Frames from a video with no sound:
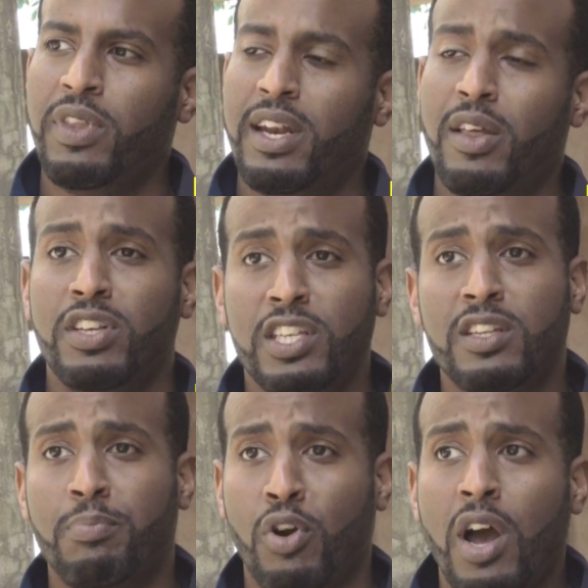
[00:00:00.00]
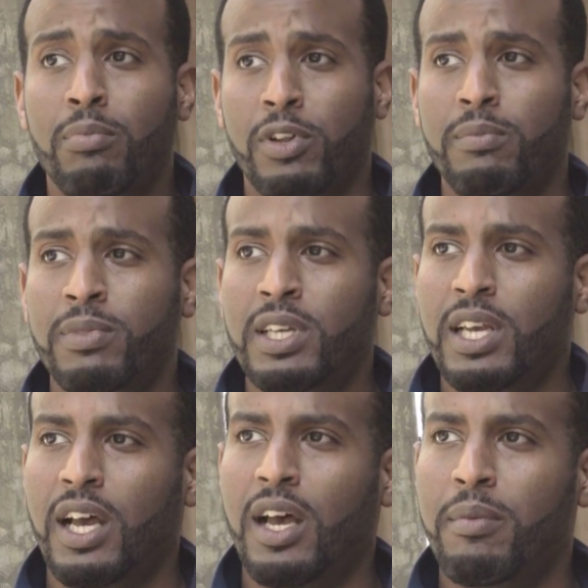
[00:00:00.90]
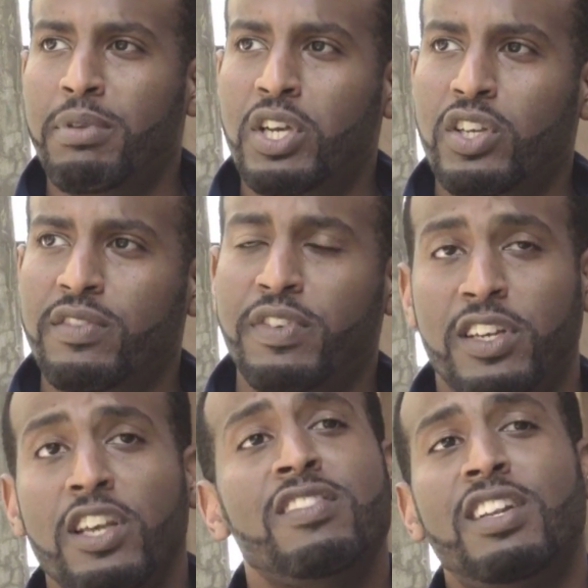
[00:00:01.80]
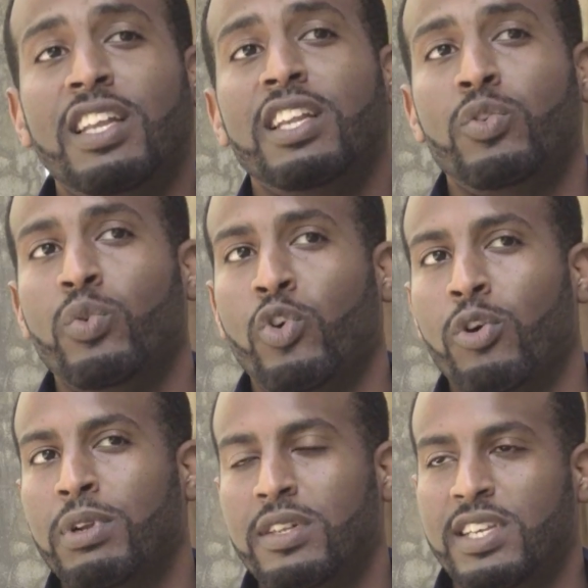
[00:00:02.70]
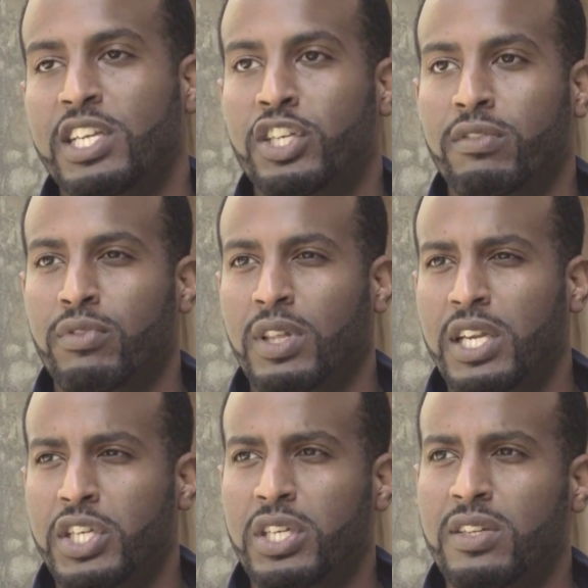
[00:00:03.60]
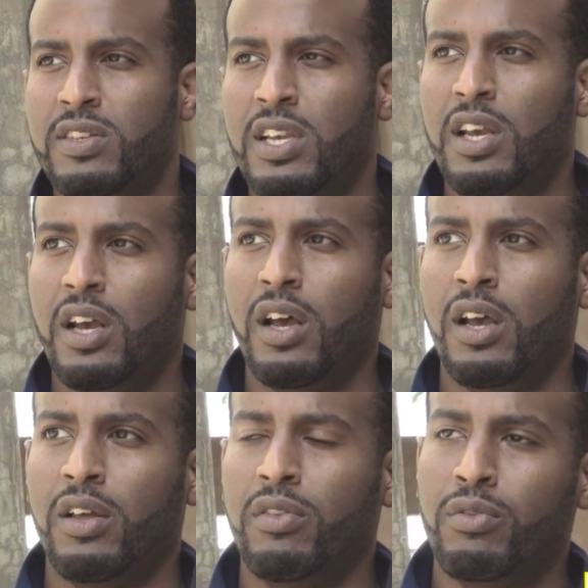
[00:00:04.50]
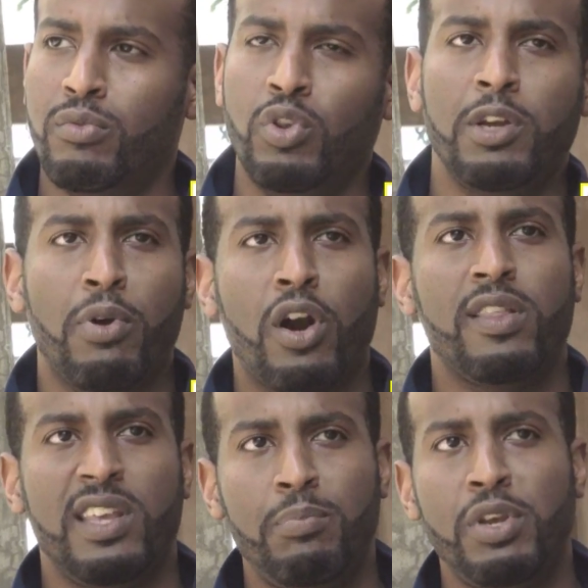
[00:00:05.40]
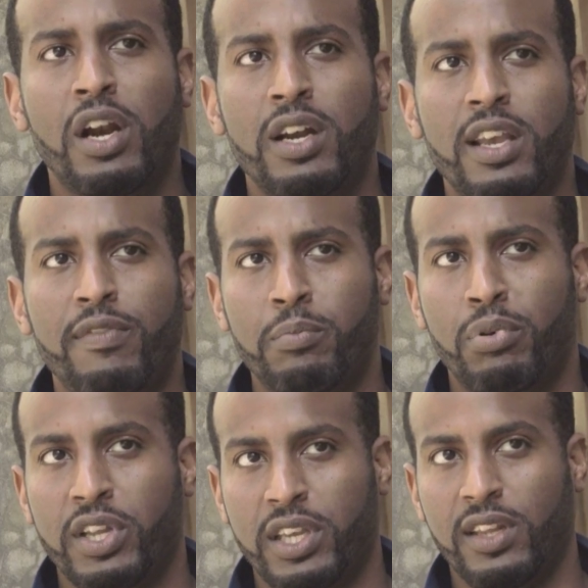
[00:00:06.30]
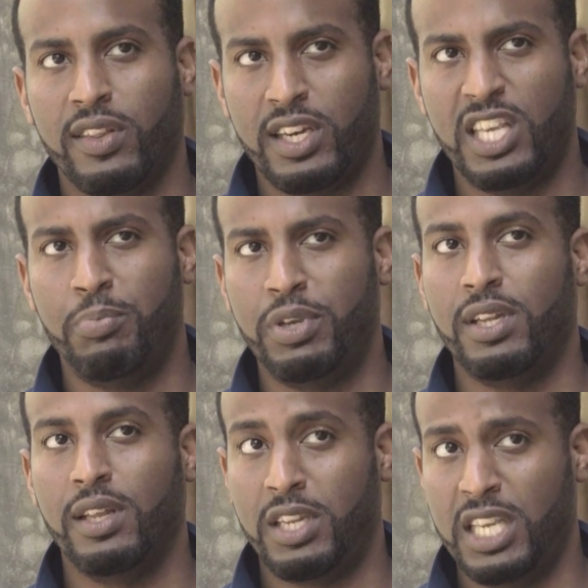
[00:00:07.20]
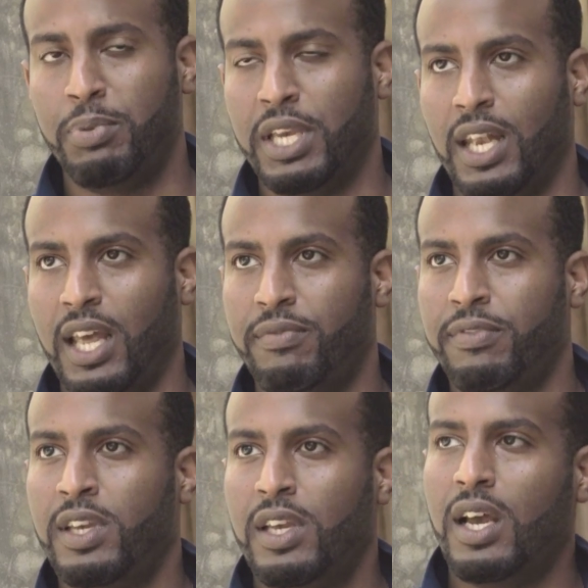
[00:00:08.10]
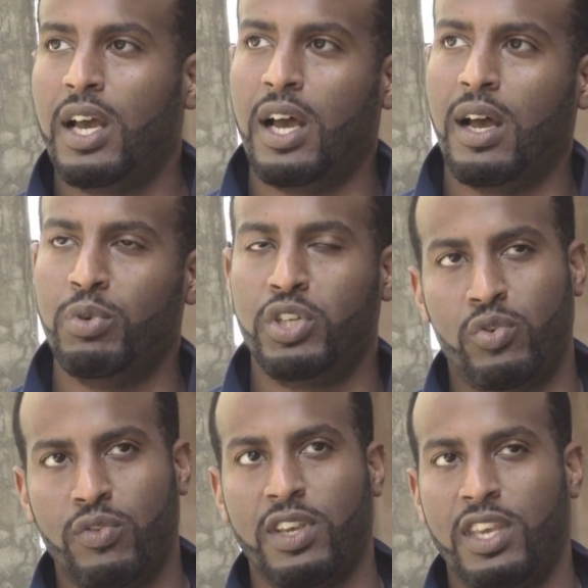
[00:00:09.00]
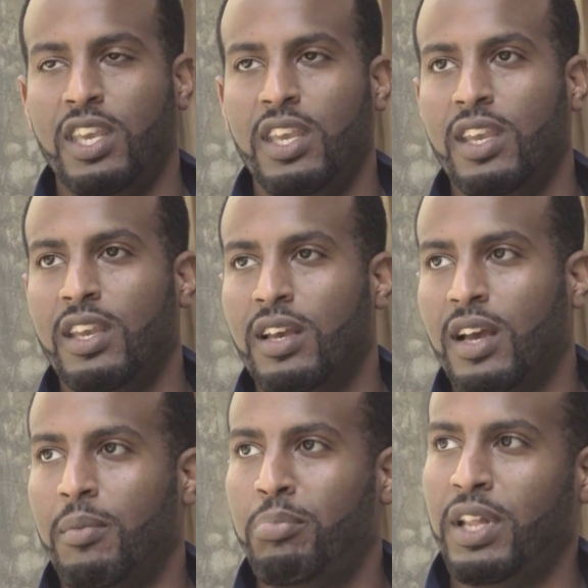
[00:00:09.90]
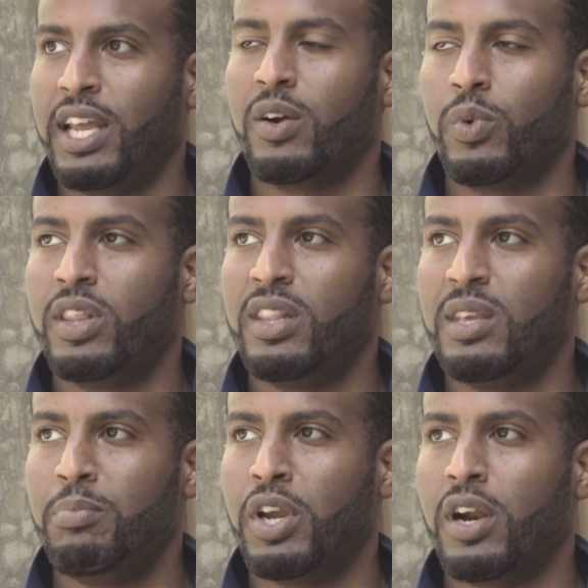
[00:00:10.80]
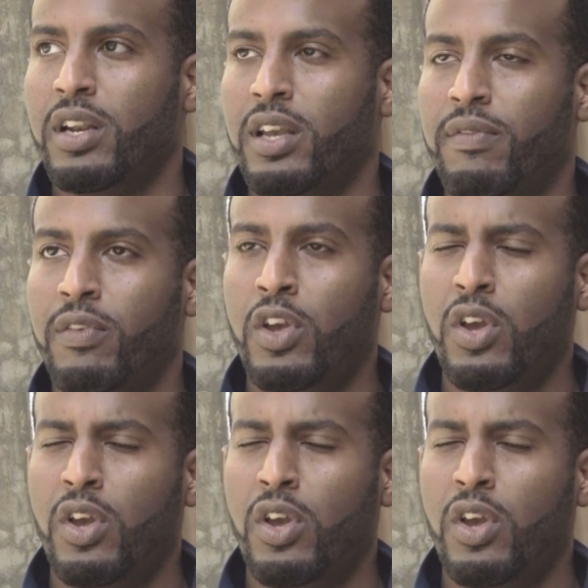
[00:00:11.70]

now this is a problem because if it doesn't lead to a normalization of relations, the ruling party, the EPRDF, in particular the TPLF, which is sort of the key player within the EPRDF,